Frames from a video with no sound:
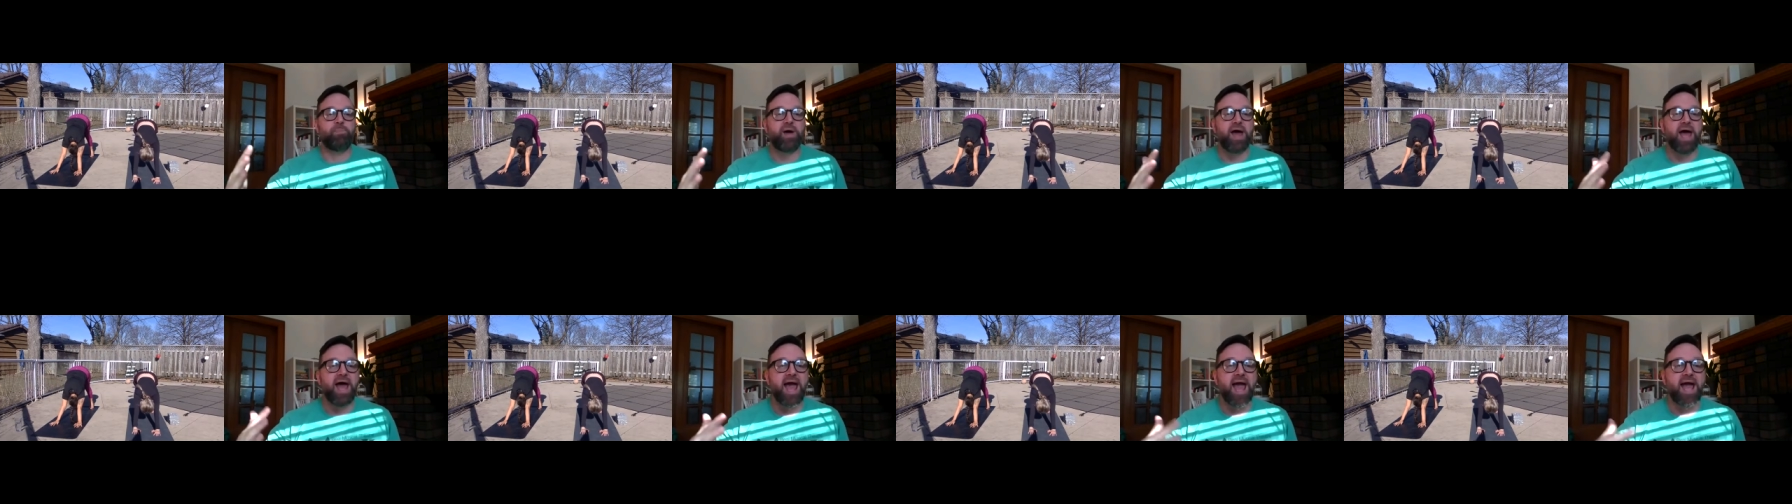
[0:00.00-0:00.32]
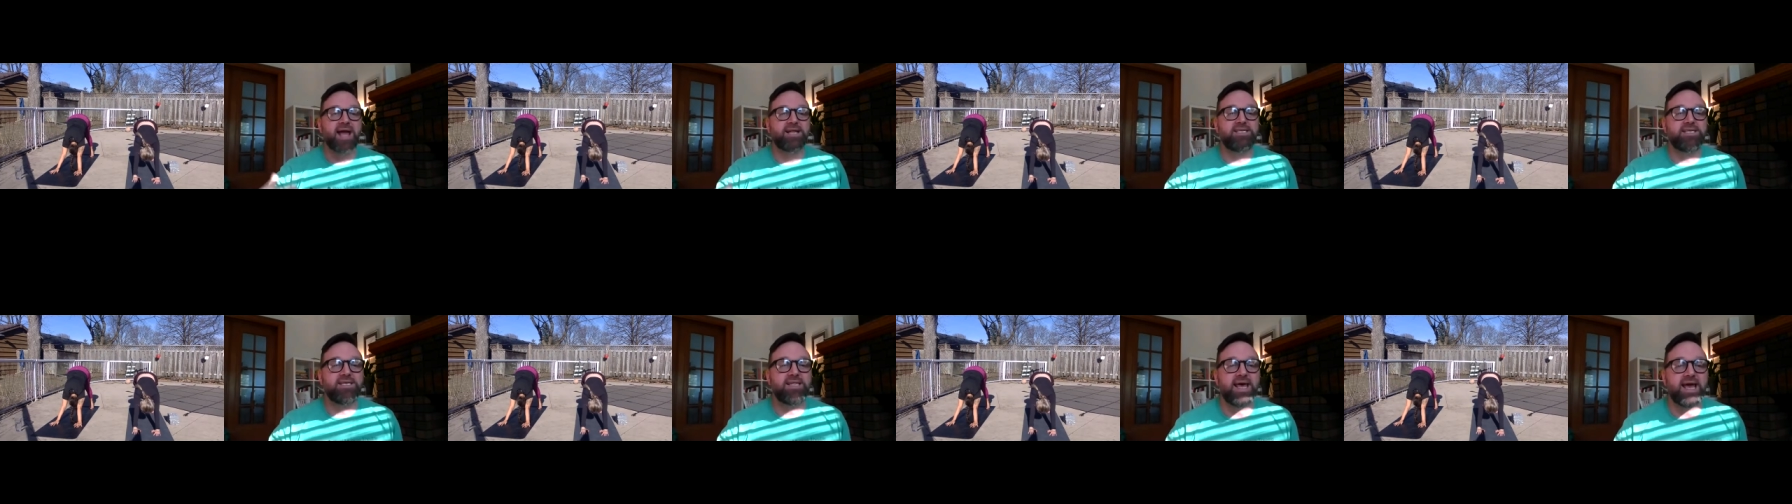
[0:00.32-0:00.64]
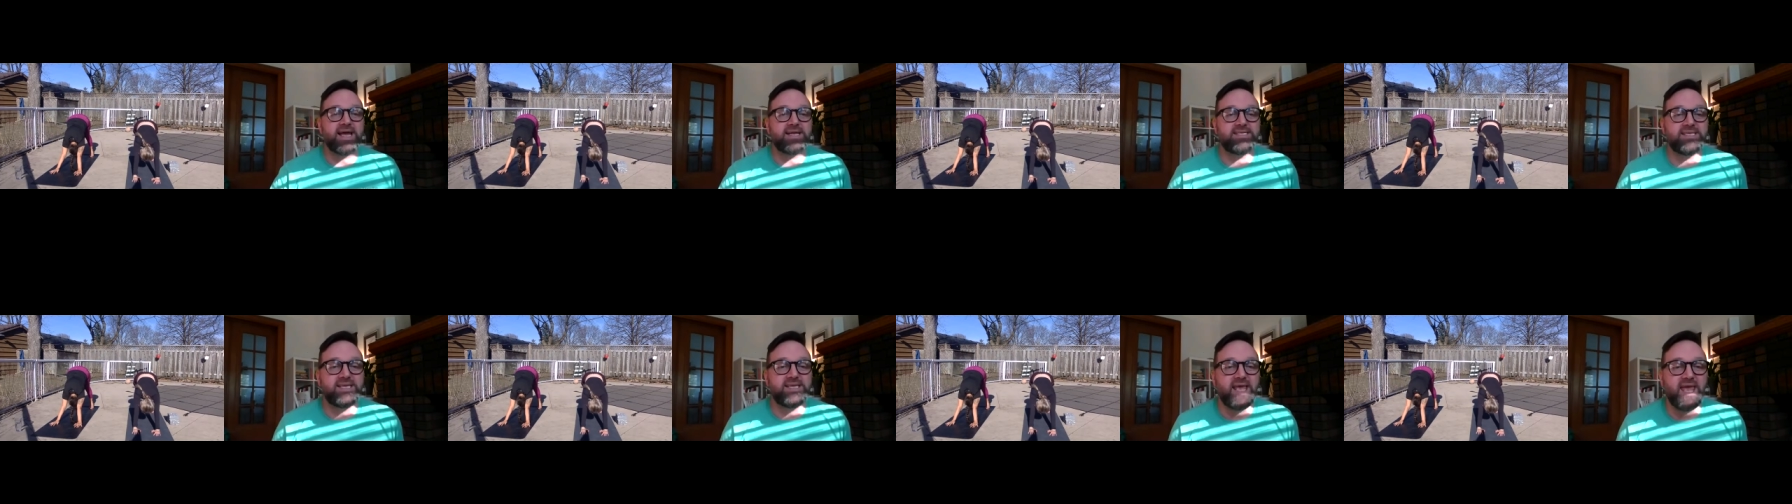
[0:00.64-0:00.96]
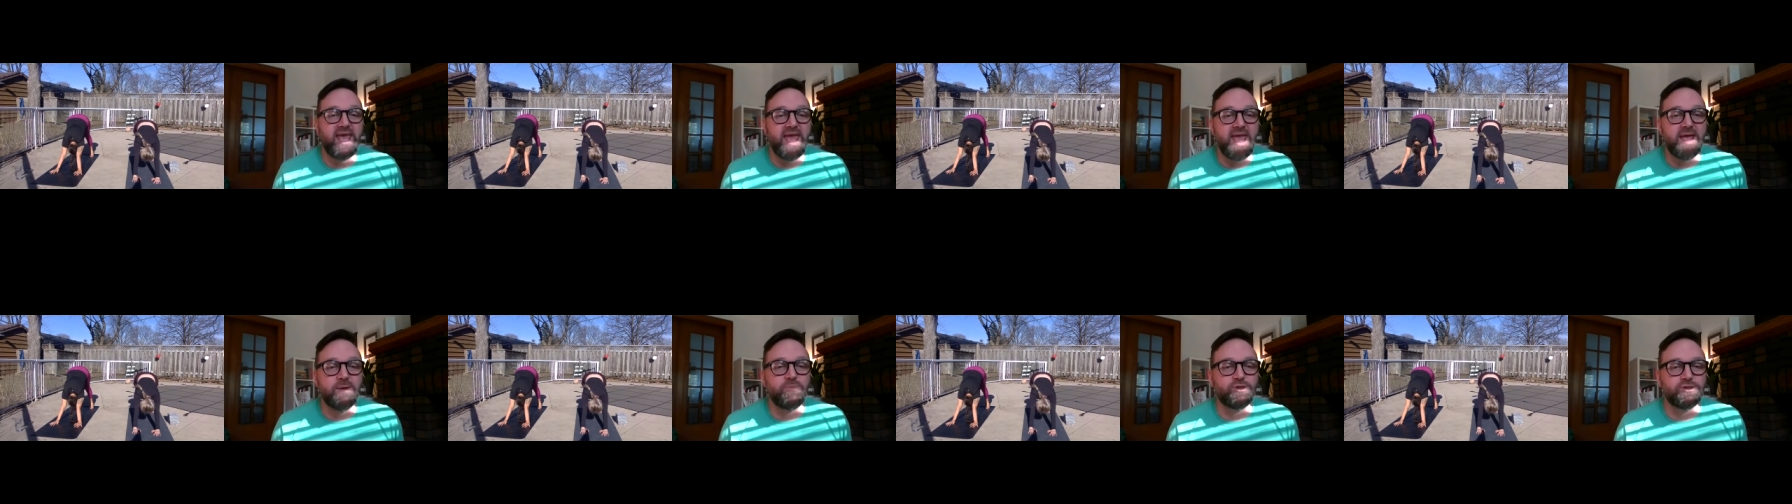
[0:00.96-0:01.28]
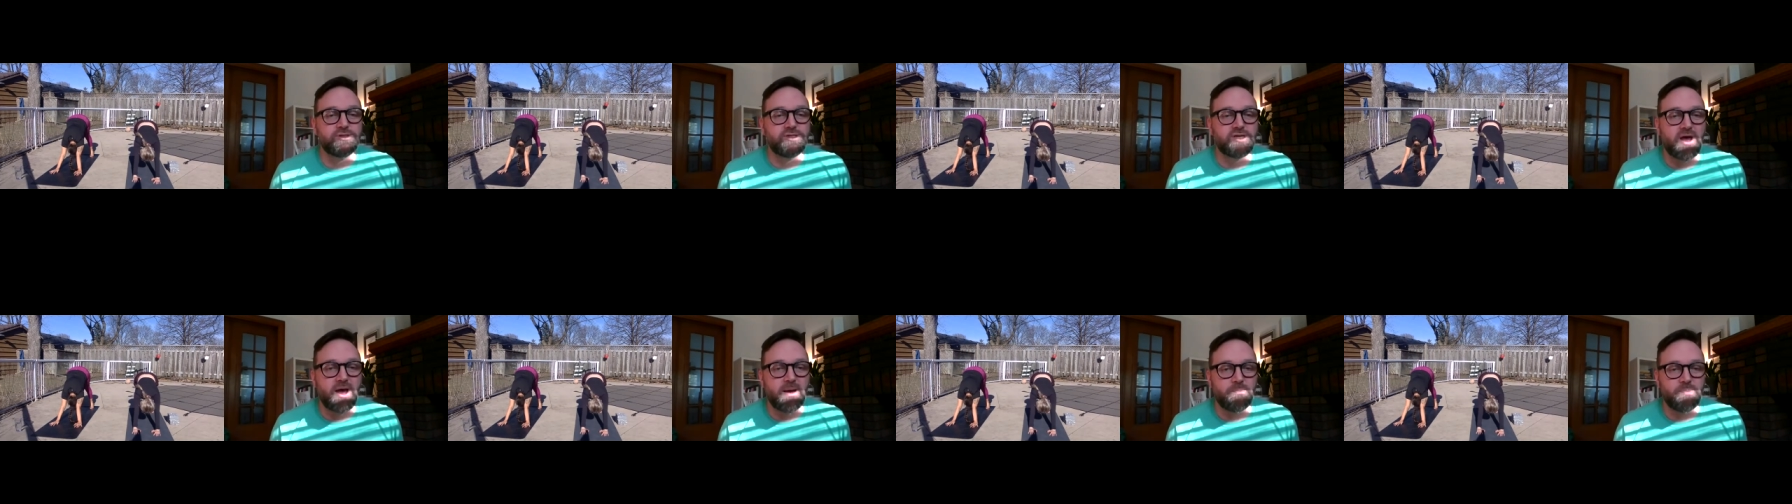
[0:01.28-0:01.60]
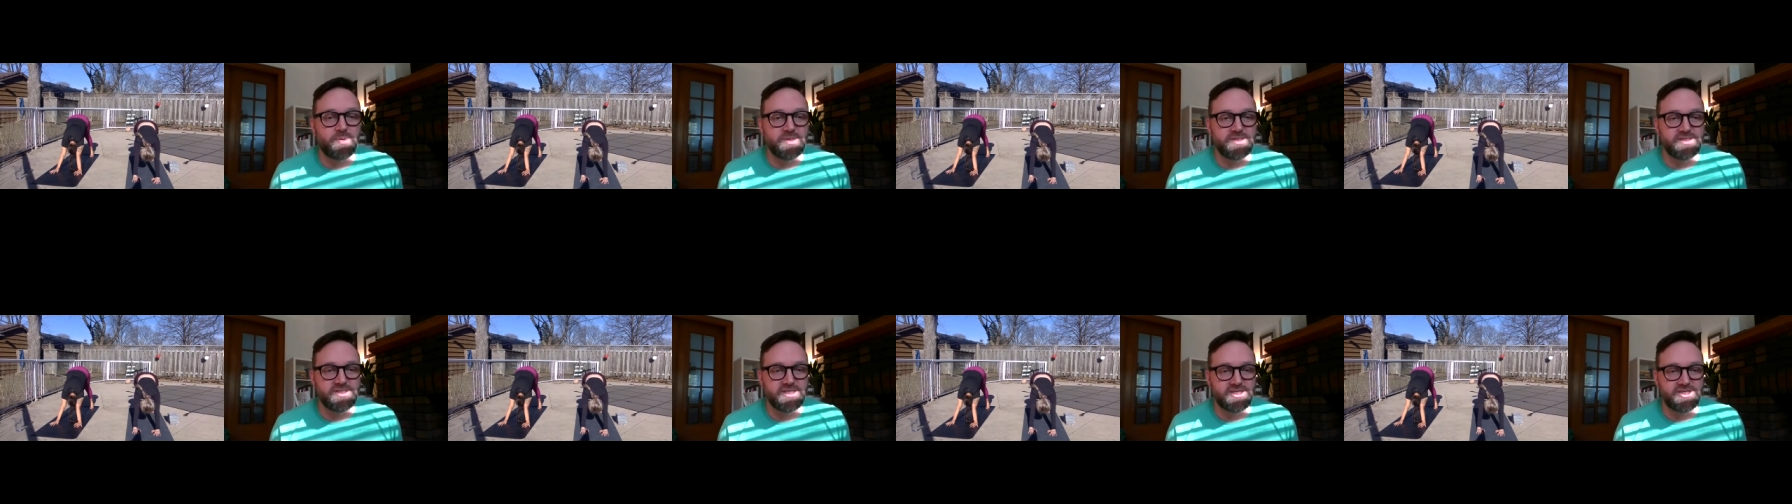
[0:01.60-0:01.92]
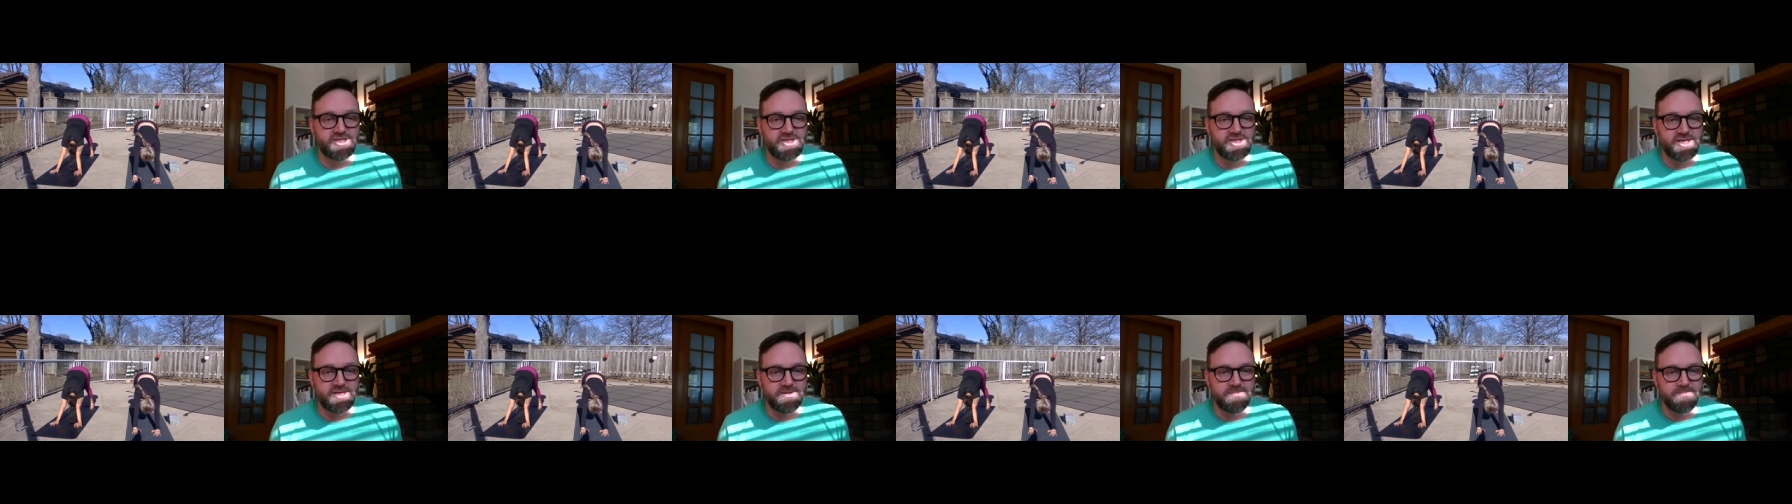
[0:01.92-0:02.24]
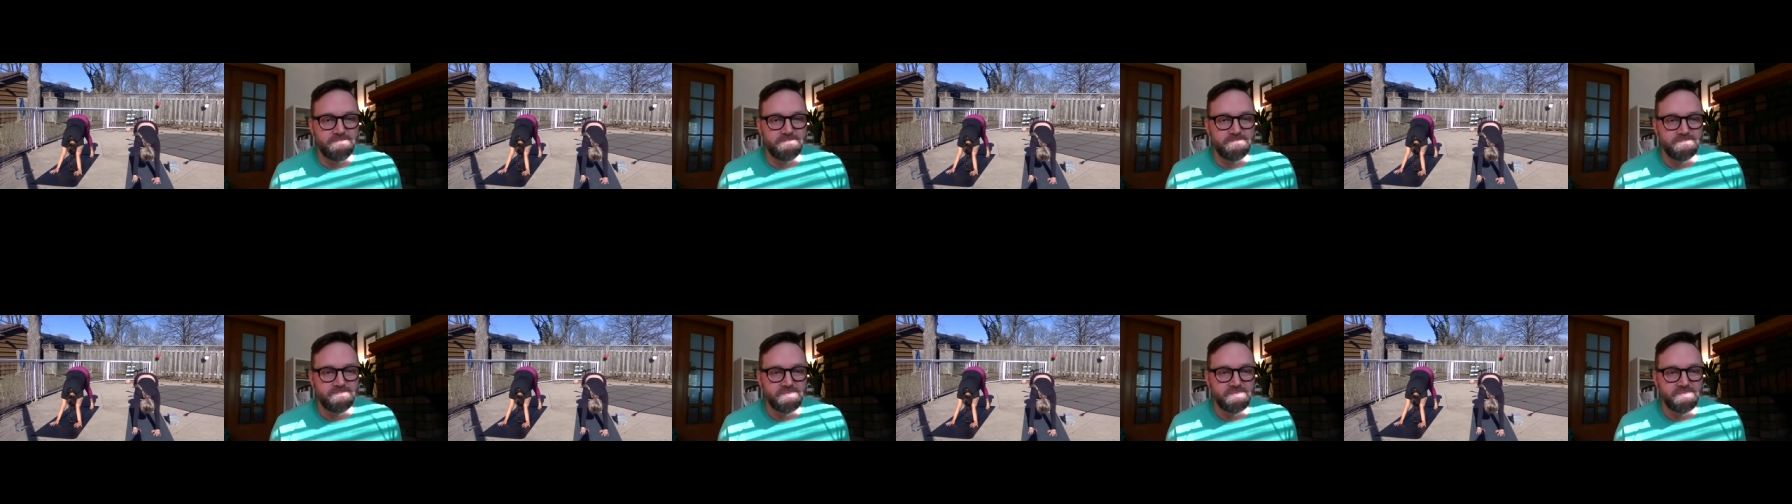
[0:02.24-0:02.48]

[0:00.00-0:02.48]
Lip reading: back to that tabletop position.